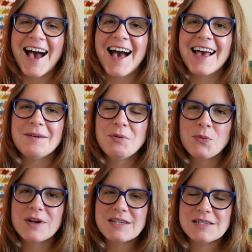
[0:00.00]
I've been
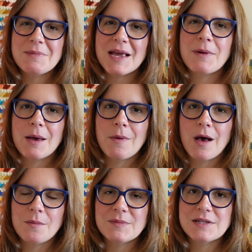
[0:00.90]
wanting to make my
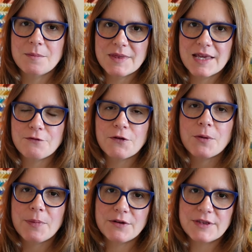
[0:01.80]
mom something for
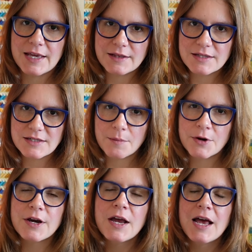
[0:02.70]
her birthday in the
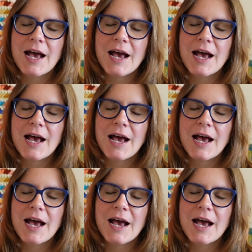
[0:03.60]
summer,